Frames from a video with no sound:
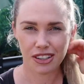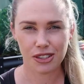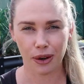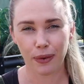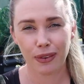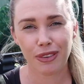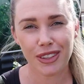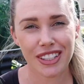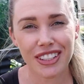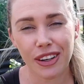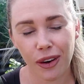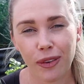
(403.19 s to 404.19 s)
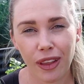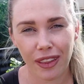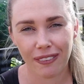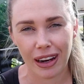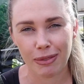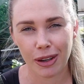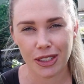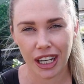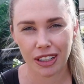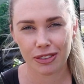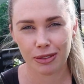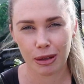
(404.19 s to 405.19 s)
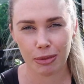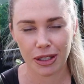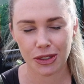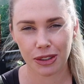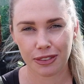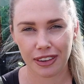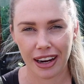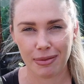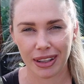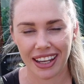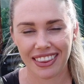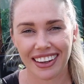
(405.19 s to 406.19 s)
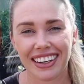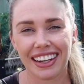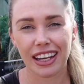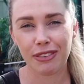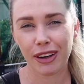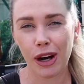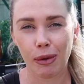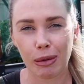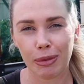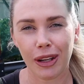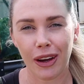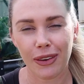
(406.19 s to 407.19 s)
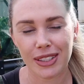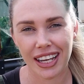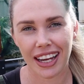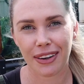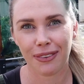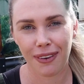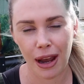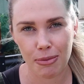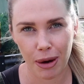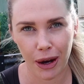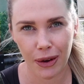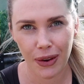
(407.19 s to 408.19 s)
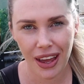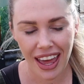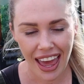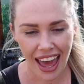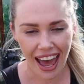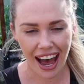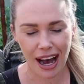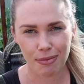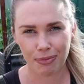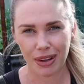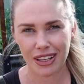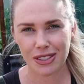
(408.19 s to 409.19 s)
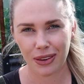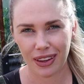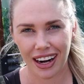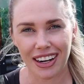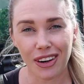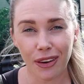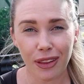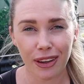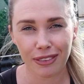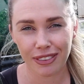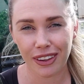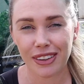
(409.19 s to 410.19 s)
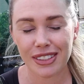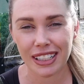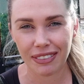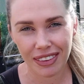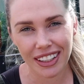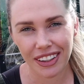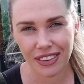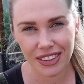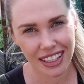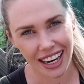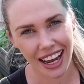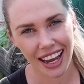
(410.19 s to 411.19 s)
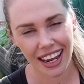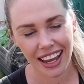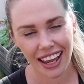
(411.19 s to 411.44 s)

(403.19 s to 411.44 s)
So if you didn't know that the rainbow chard is from the beetroot family, then leave a comment below saying rainbow so that I know that you've learnt something new today.